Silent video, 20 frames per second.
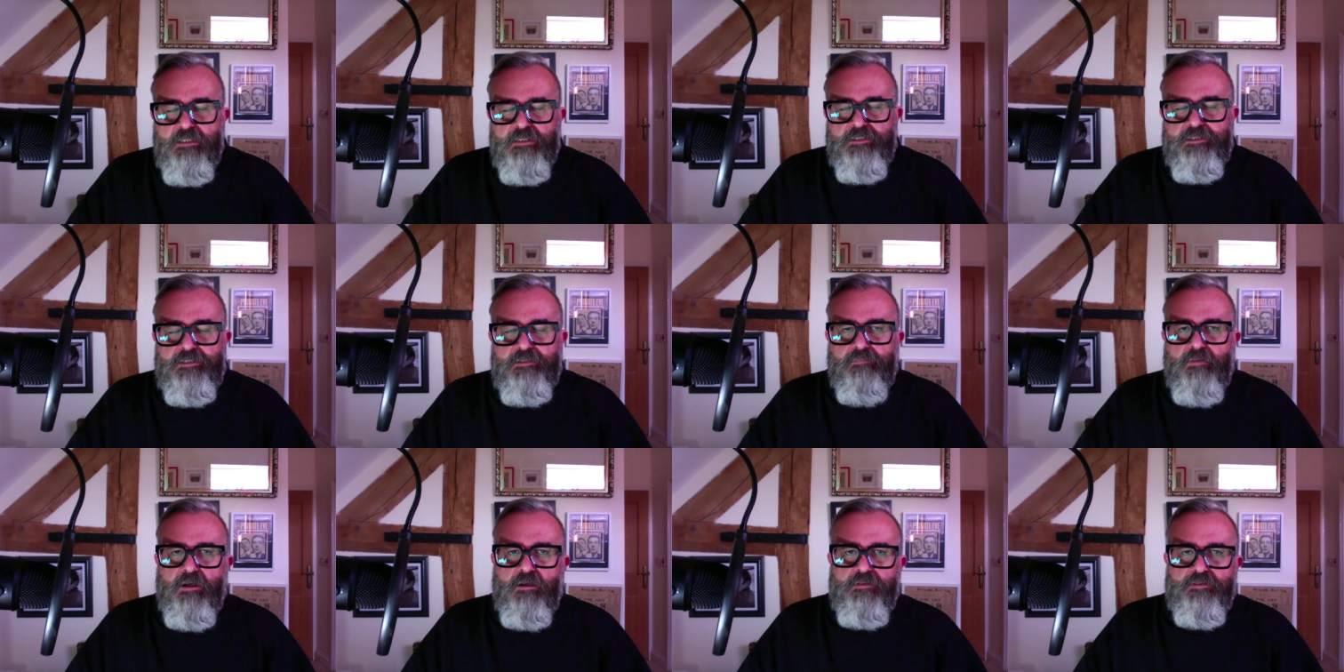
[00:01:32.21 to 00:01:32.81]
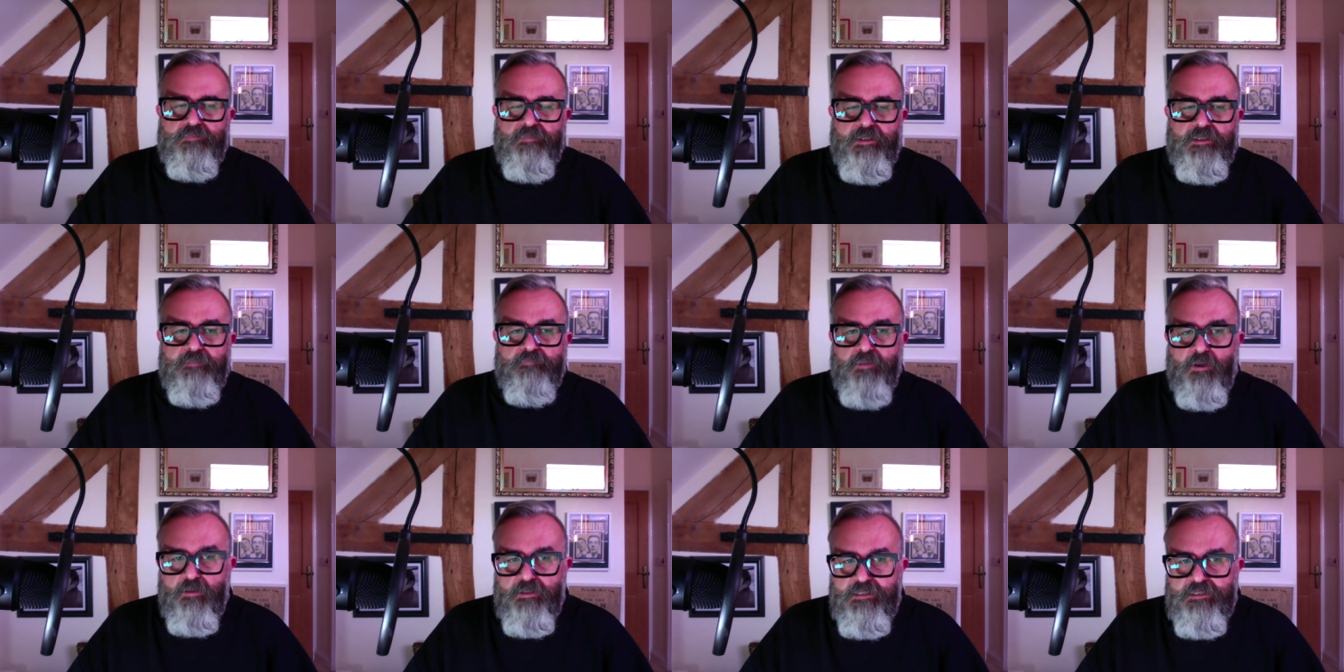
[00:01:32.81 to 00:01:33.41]
demands made
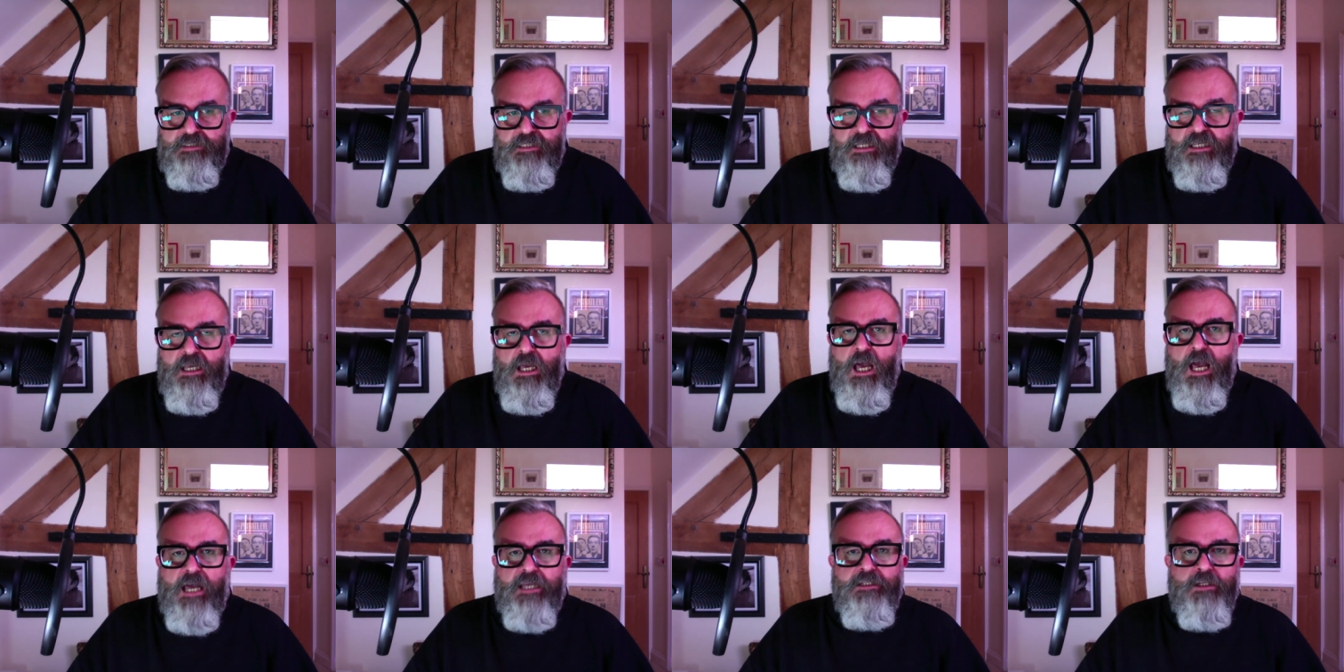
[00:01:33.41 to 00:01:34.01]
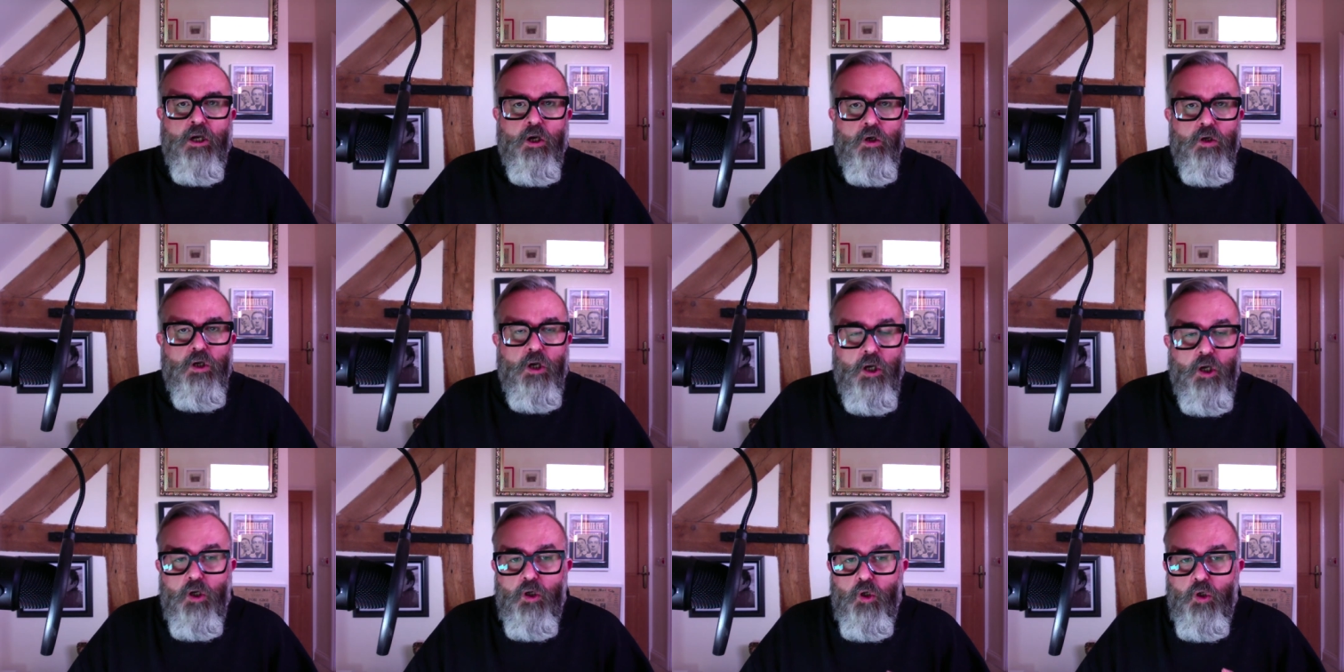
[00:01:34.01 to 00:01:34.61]
upon it, and
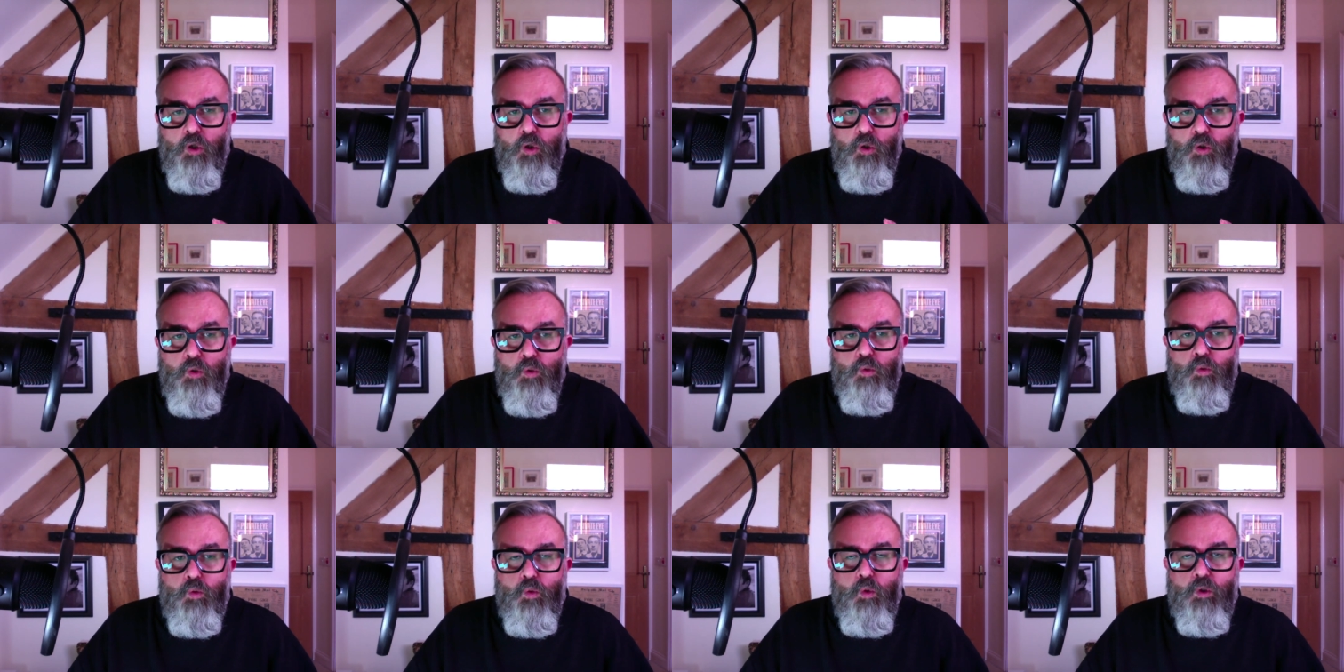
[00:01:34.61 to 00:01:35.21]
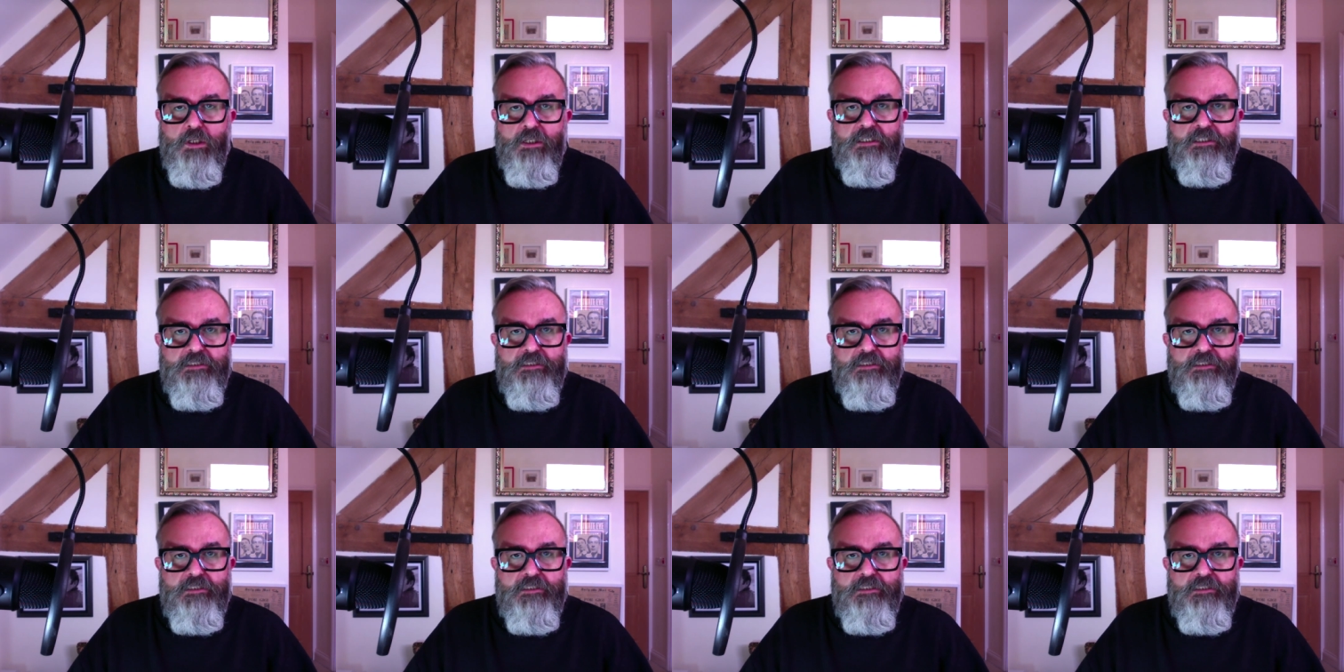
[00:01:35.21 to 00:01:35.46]
whom